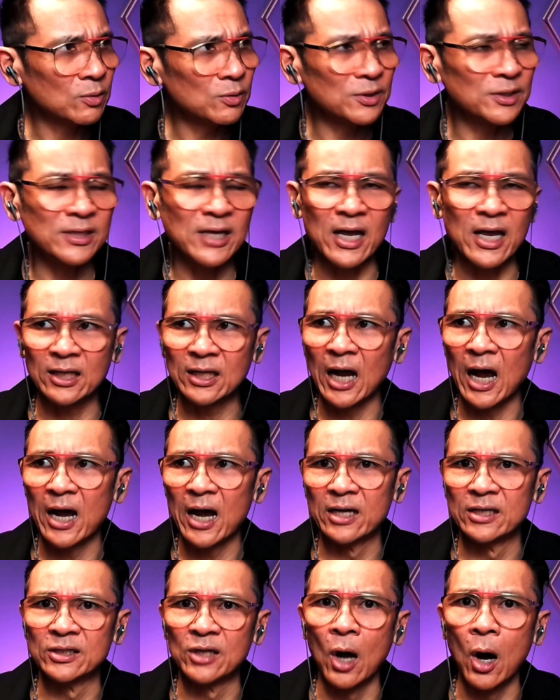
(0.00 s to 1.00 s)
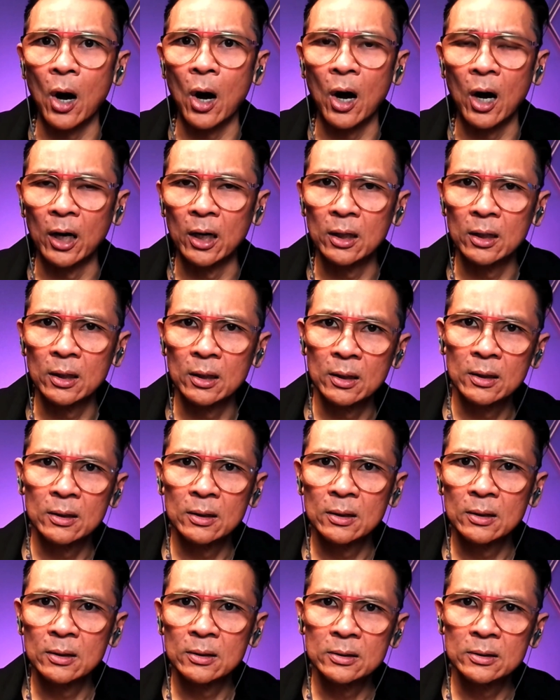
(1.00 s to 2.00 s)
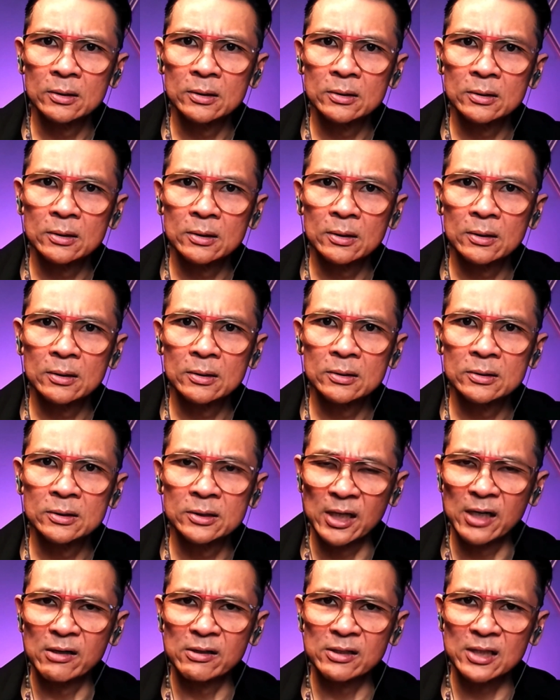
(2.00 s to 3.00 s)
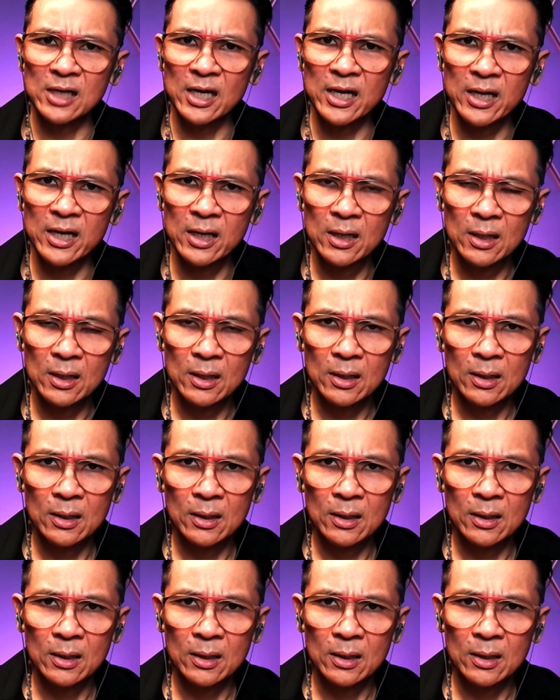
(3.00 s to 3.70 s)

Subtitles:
Who said Thai is hard? Seriously?